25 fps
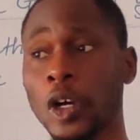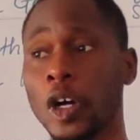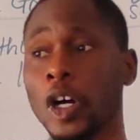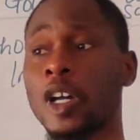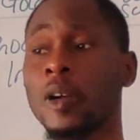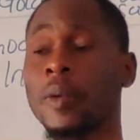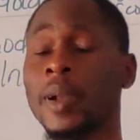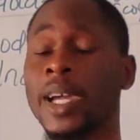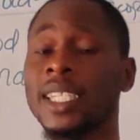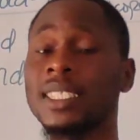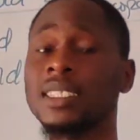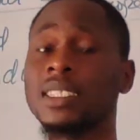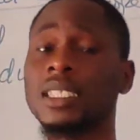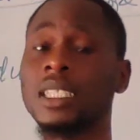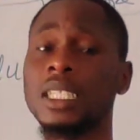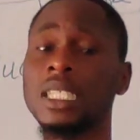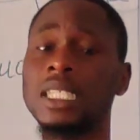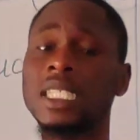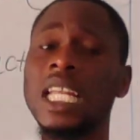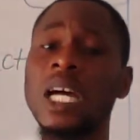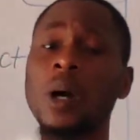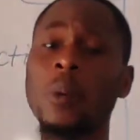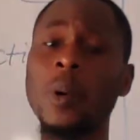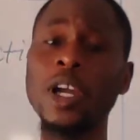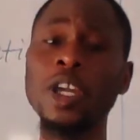All right.
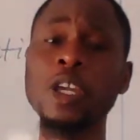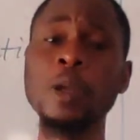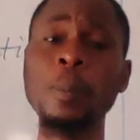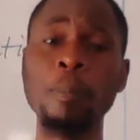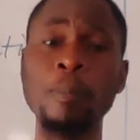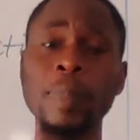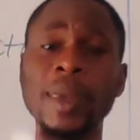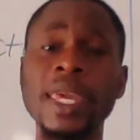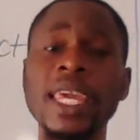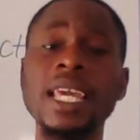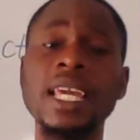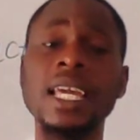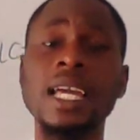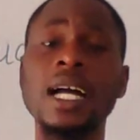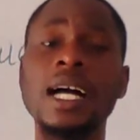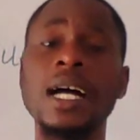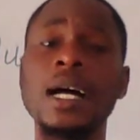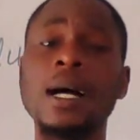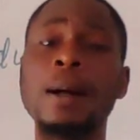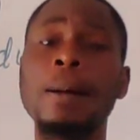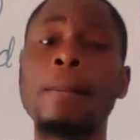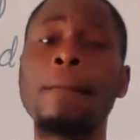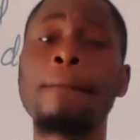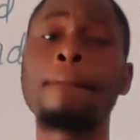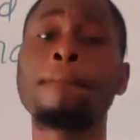Now, when you pick
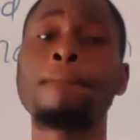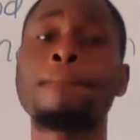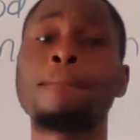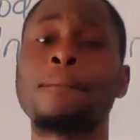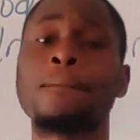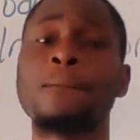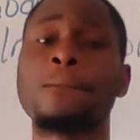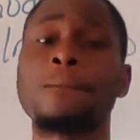a